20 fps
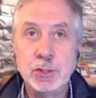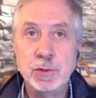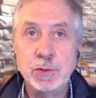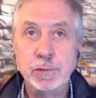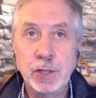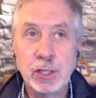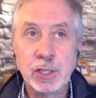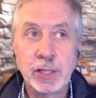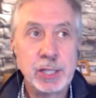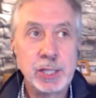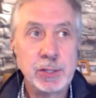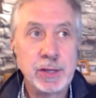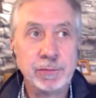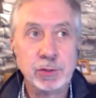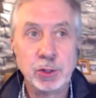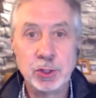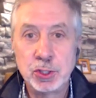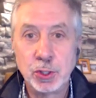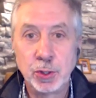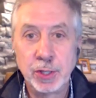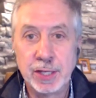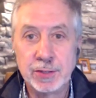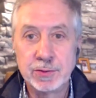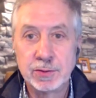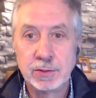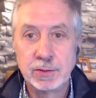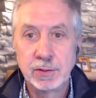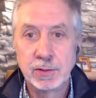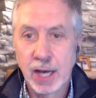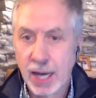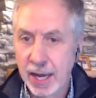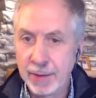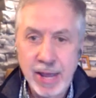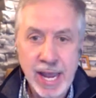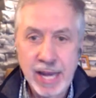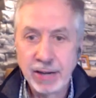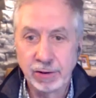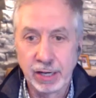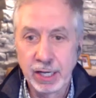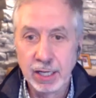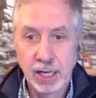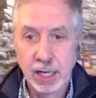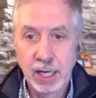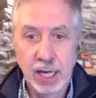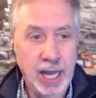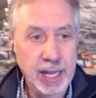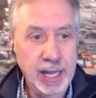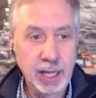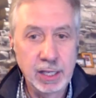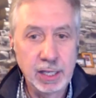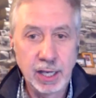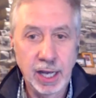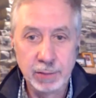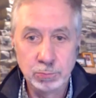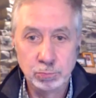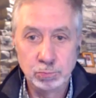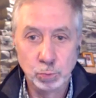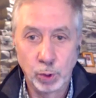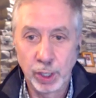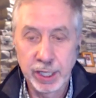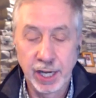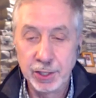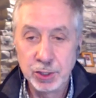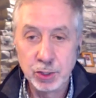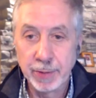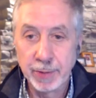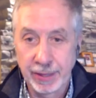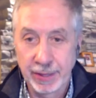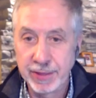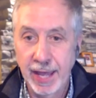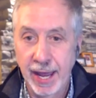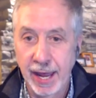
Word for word: you feel like you have no choice. I'm angry. I, I, yeah. What can I do about yeah.